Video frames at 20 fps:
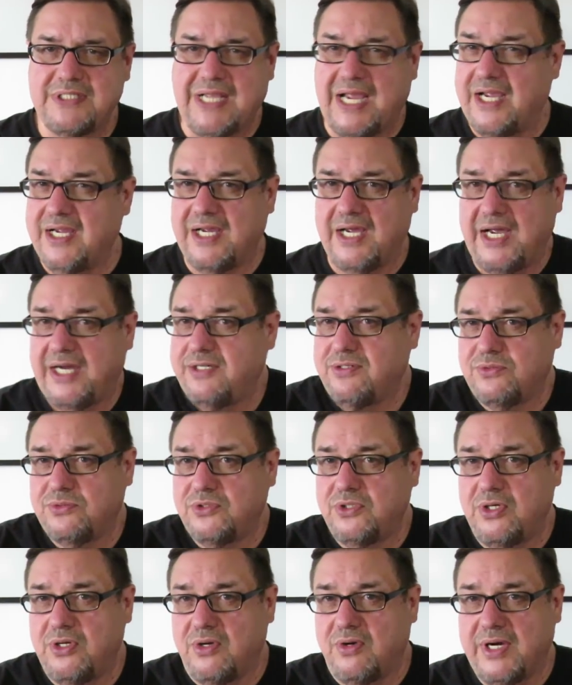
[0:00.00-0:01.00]
I, I
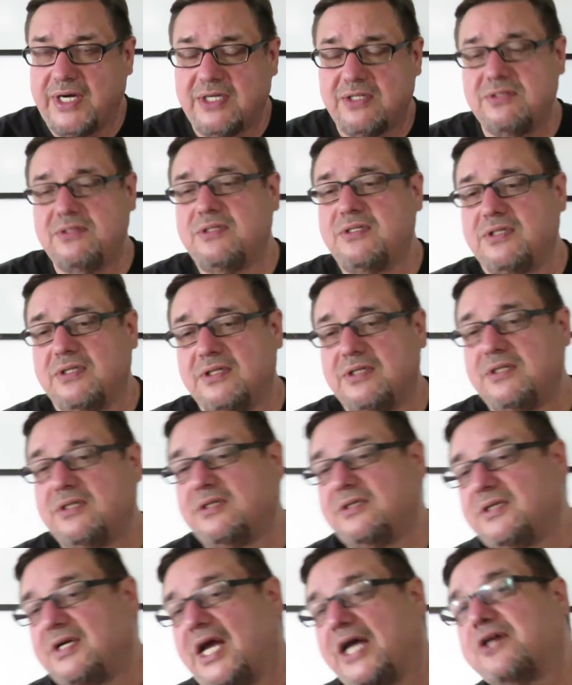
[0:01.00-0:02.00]
don't know. I couldn't
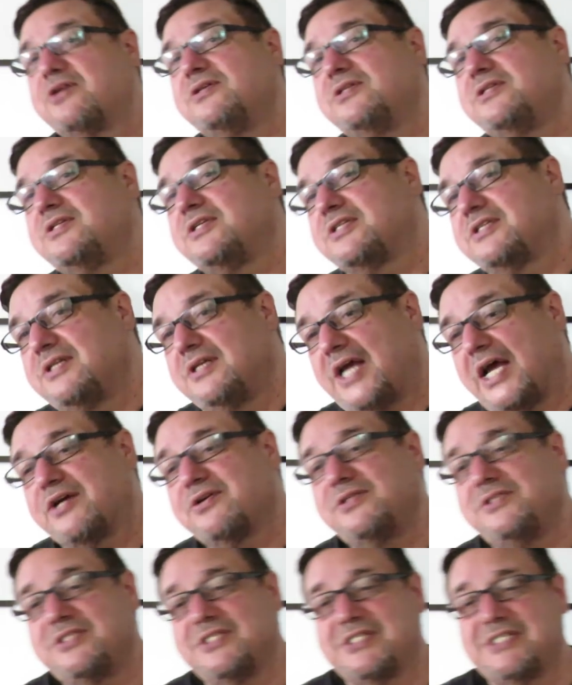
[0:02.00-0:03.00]
I couldn't I
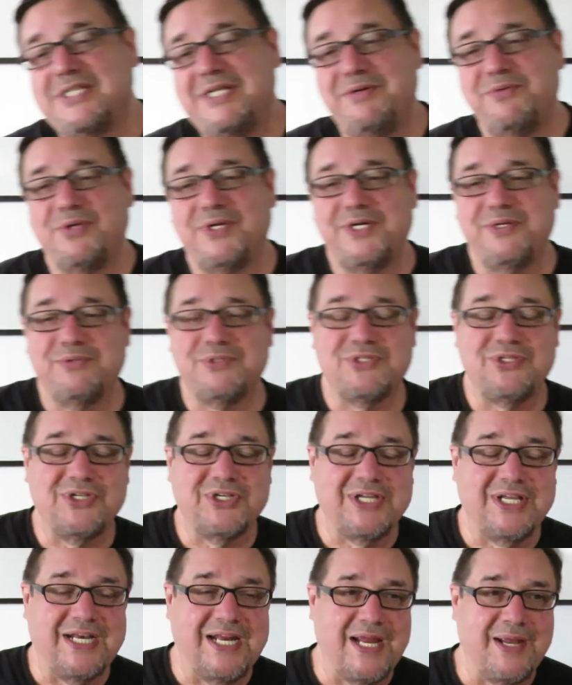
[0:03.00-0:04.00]
couldn't see what he was
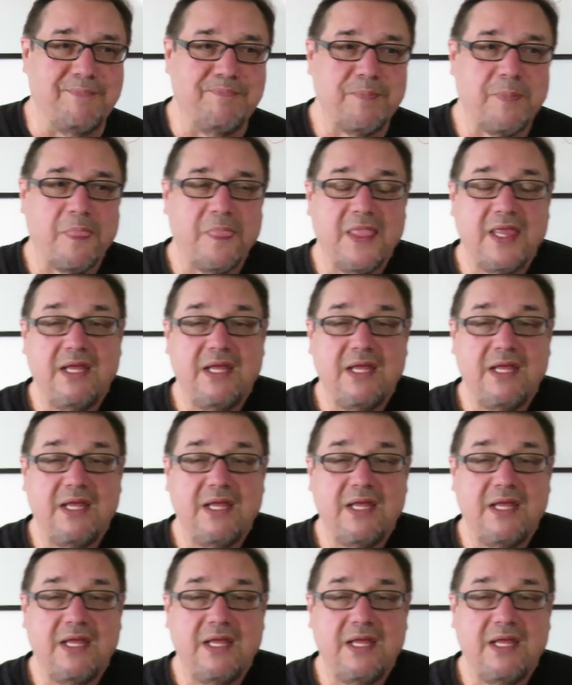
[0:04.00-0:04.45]
looking at.